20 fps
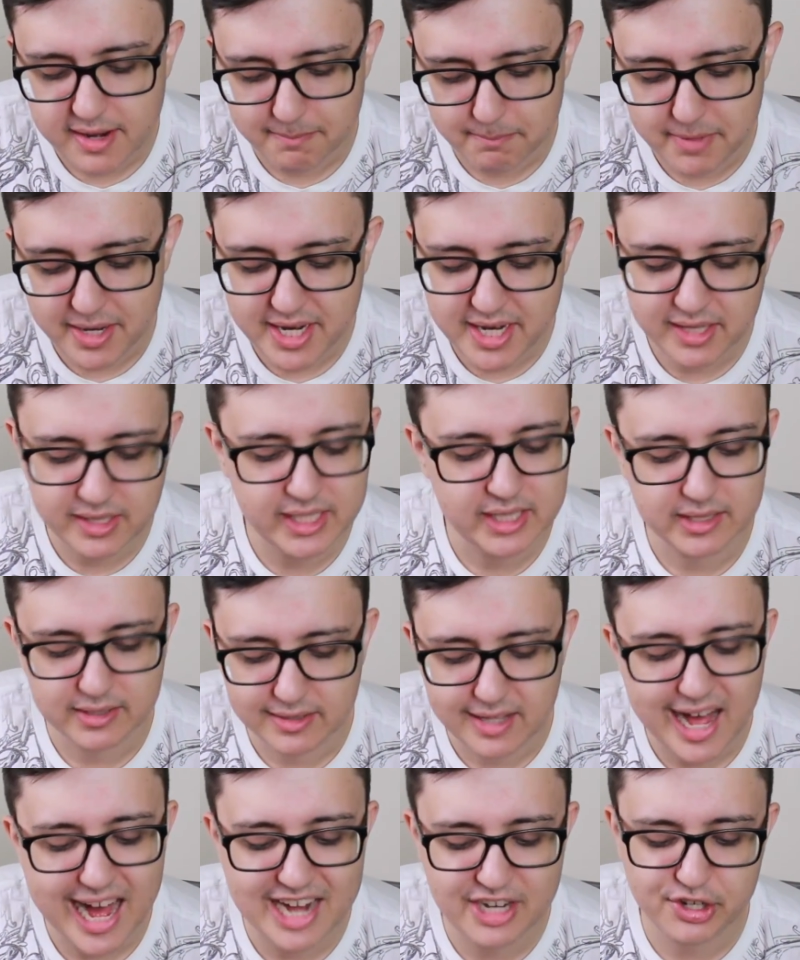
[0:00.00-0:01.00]
immediately
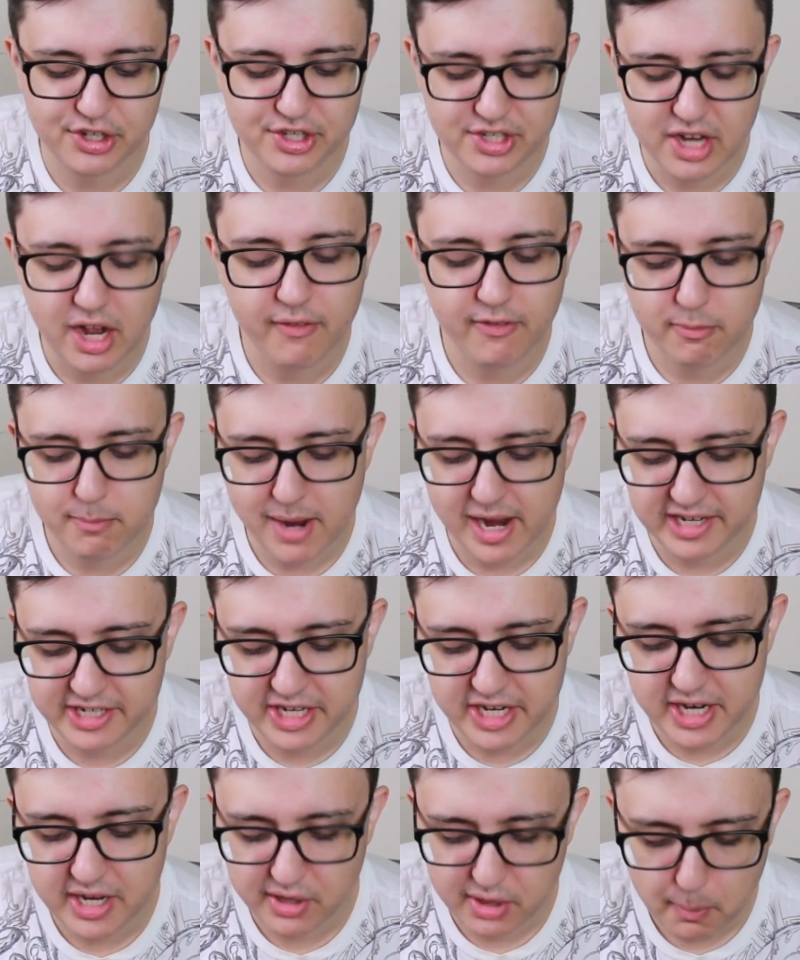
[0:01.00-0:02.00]
lodge itself in my
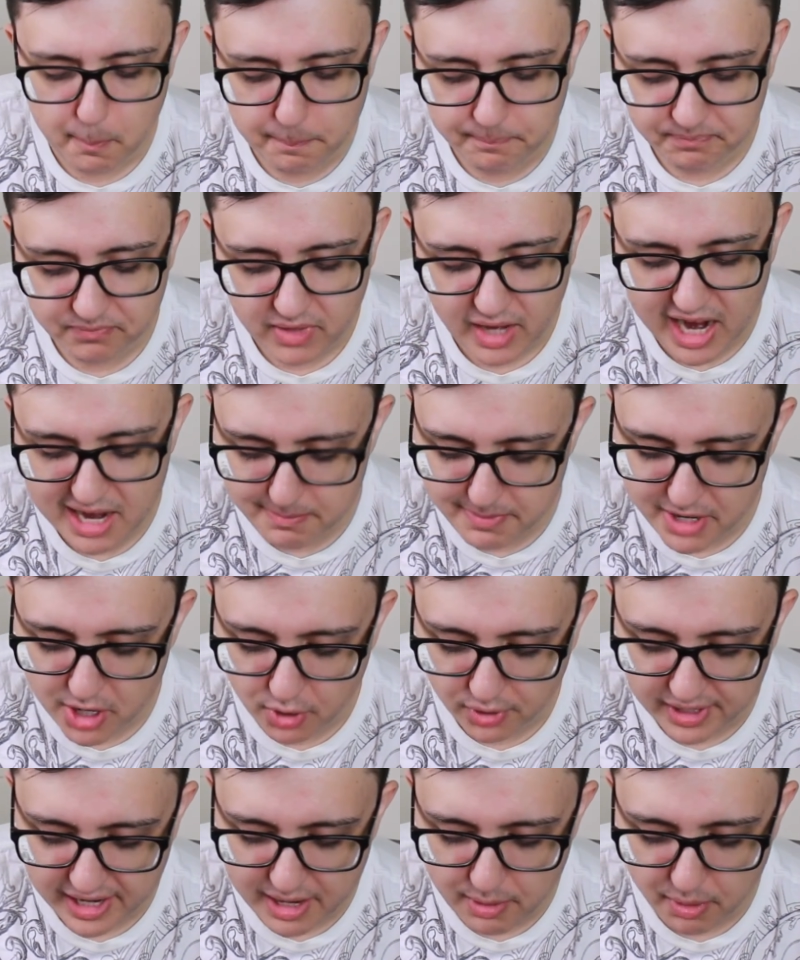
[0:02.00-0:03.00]
teeth, I'd be
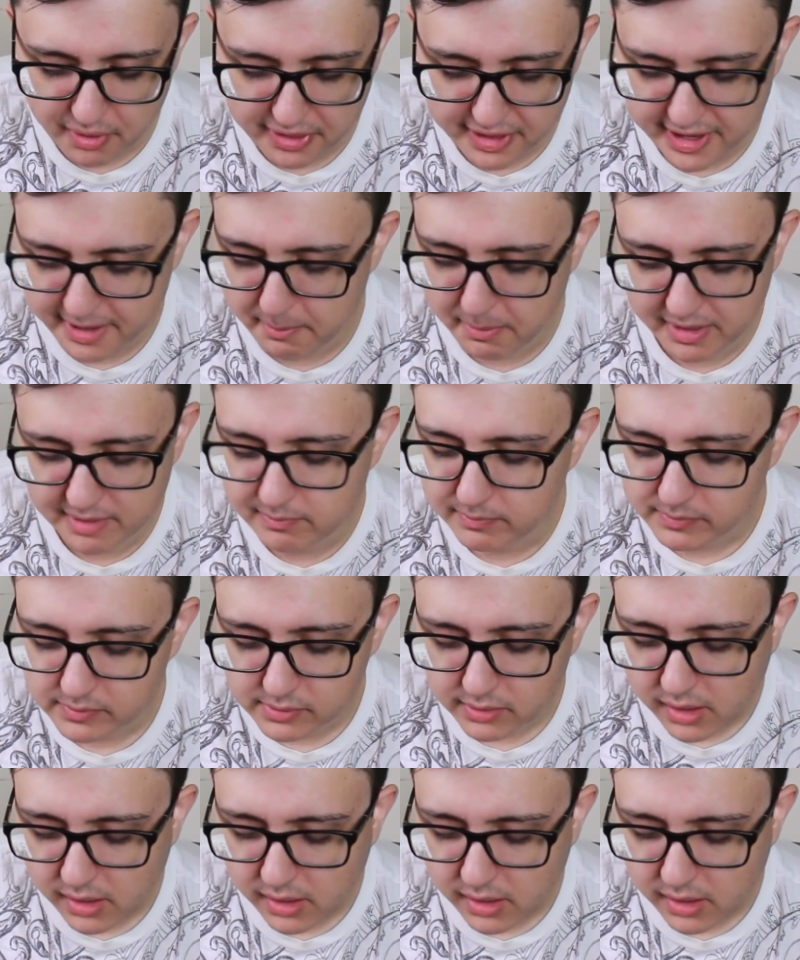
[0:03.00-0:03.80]
okay with it. But